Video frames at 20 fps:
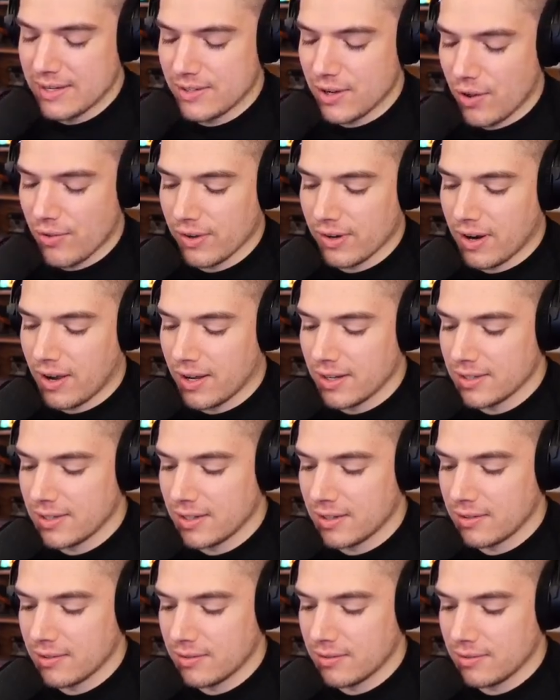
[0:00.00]
all the
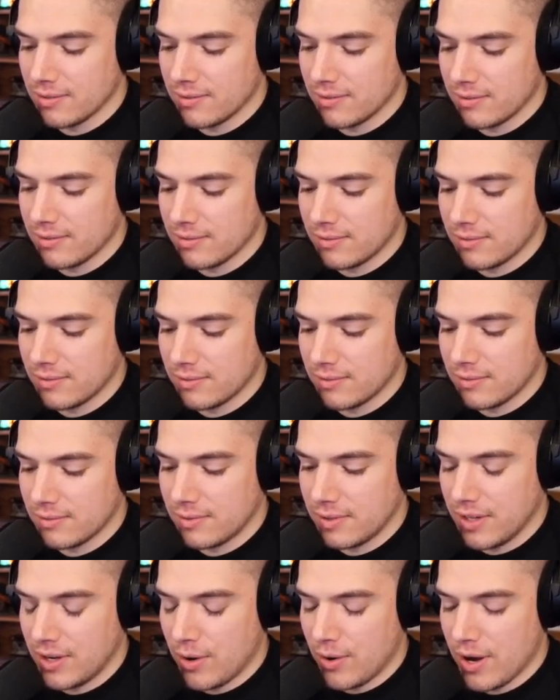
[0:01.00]
content?
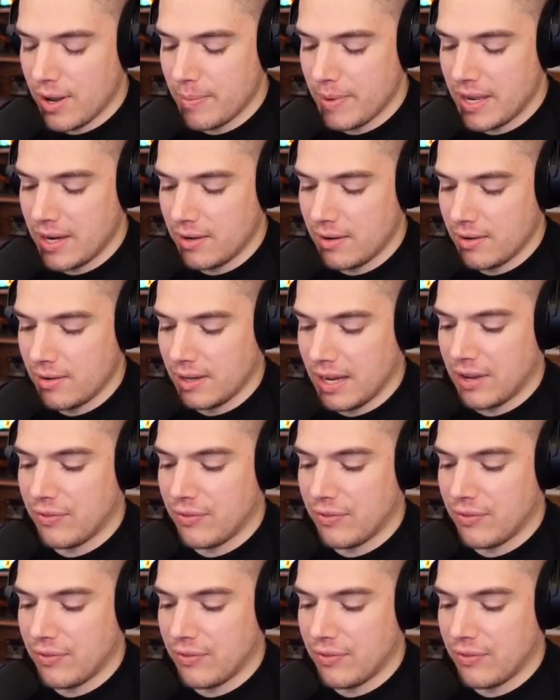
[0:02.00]
You know what I mean? Like